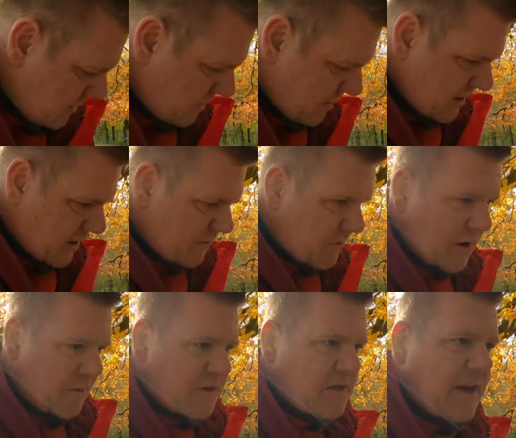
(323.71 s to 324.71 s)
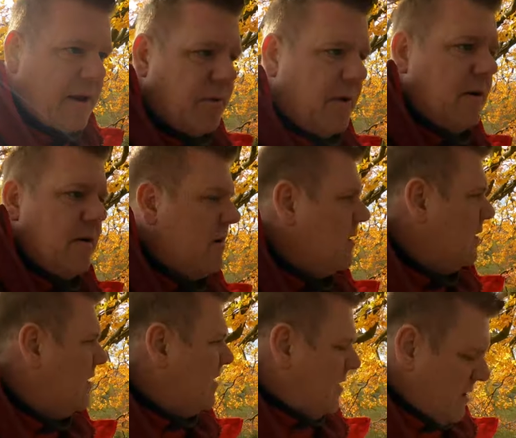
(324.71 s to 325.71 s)
Gotta be careful how I step here.
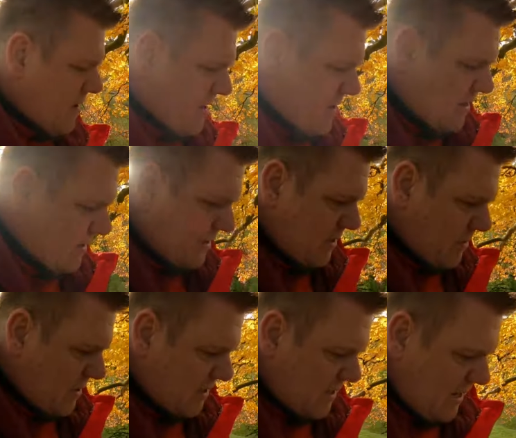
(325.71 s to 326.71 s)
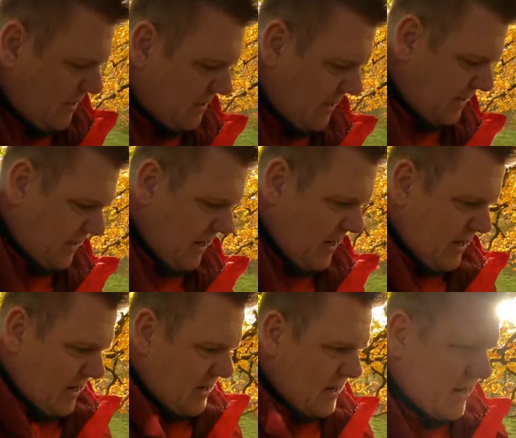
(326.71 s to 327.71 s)
Let's see what the sign says
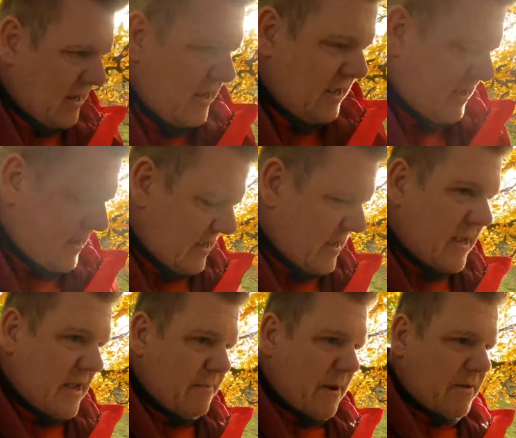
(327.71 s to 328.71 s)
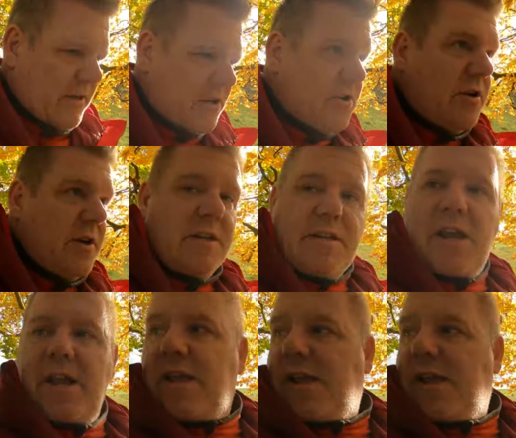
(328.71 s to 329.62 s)
about these trees.